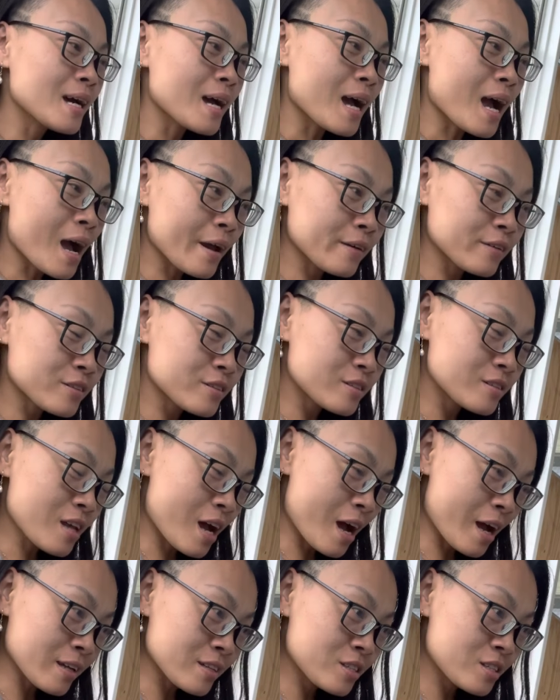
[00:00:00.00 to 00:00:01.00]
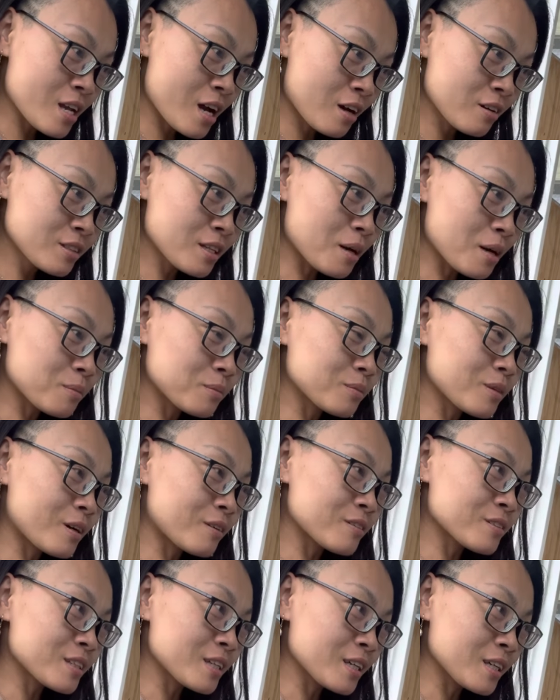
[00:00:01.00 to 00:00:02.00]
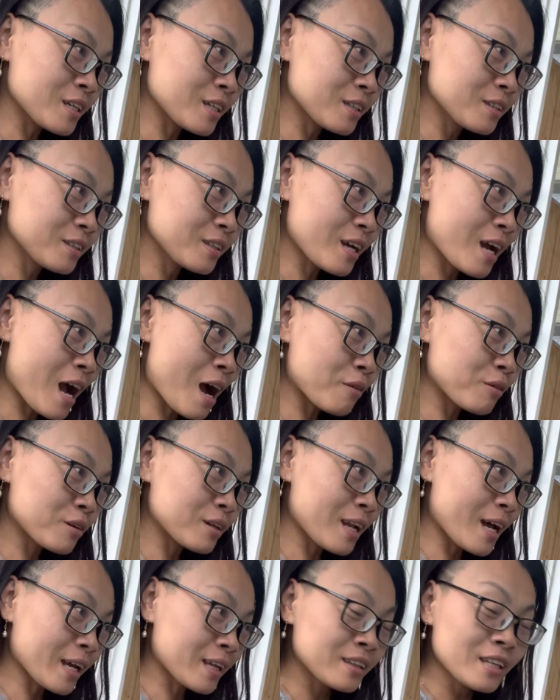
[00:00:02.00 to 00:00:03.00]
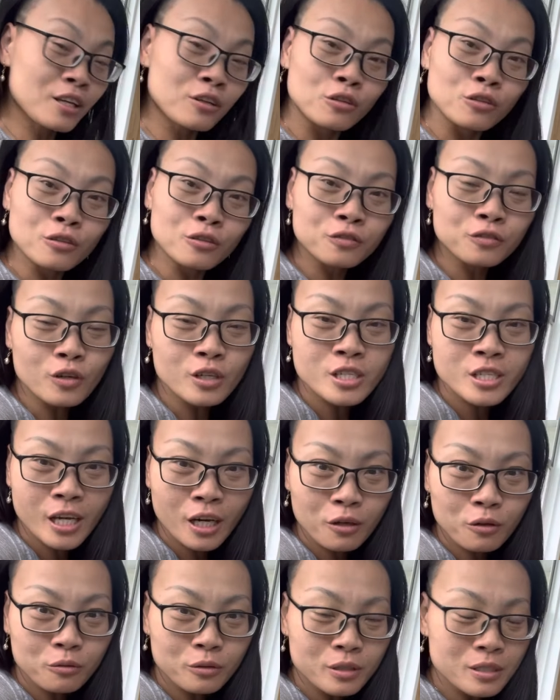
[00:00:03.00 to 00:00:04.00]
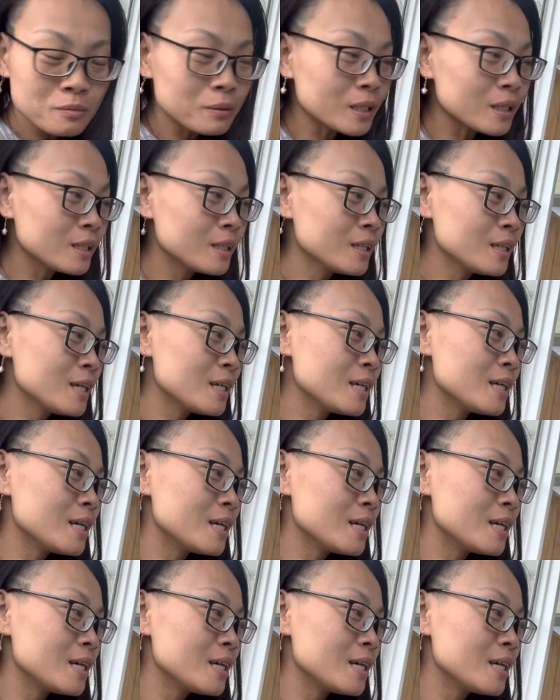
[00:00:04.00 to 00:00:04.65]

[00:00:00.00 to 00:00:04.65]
I I tell them I was a, I was like, thank you for sharing with me.